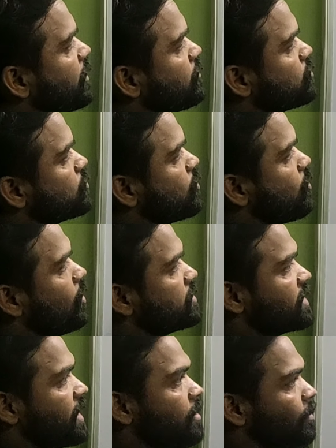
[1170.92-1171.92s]
equals to
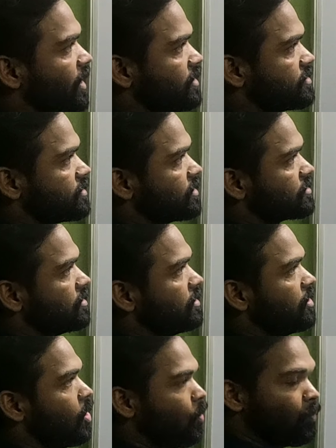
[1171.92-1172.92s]
cos A minus 6,
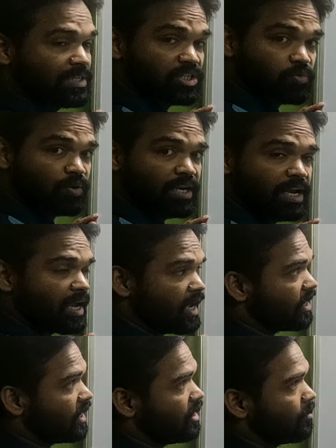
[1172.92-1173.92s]
where 3A
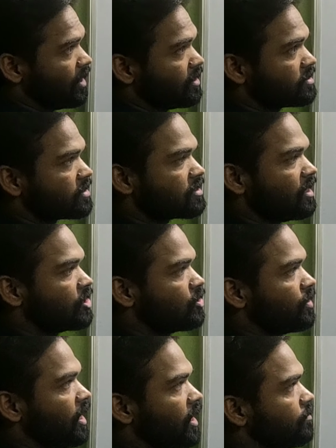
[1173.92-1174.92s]
and A minus 6 are
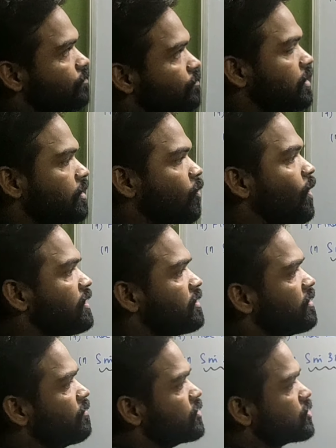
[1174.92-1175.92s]
acute angle. Now one
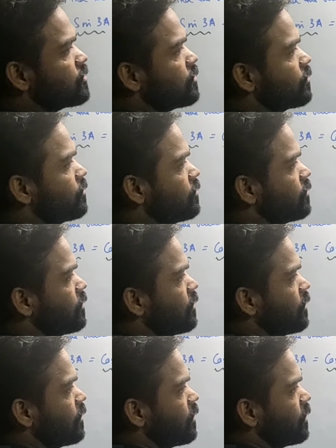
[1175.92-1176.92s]
thing we should know,
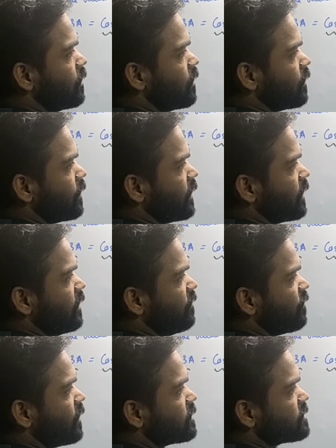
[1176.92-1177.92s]
that if
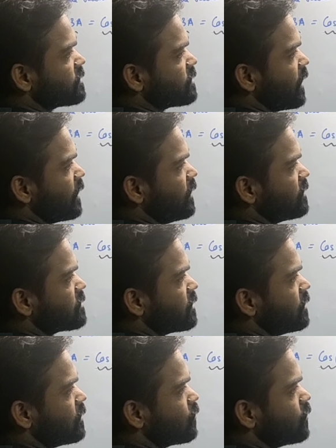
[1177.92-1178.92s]
sin x
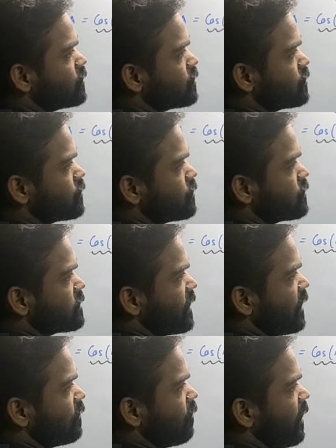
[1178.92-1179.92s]
equals to
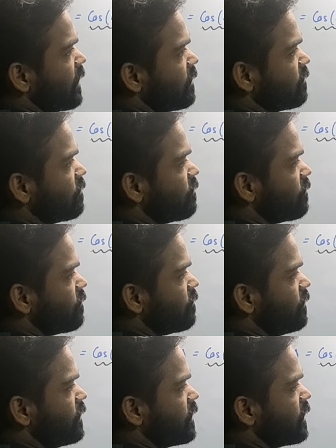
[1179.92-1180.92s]
sin y,
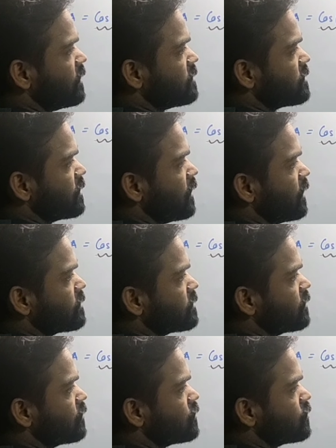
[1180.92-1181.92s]
we can say x
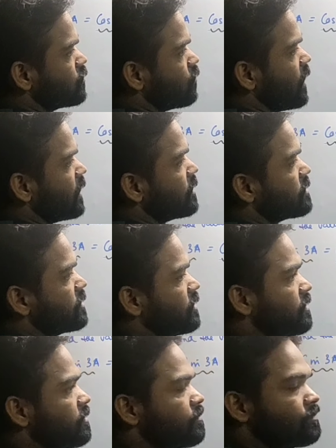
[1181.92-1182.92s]
equals to y, isn't
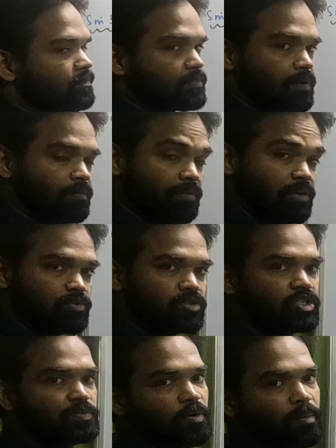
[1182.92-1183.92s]
it? We'll use
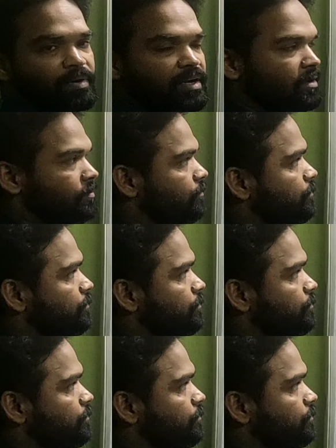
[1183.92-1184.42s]
this property.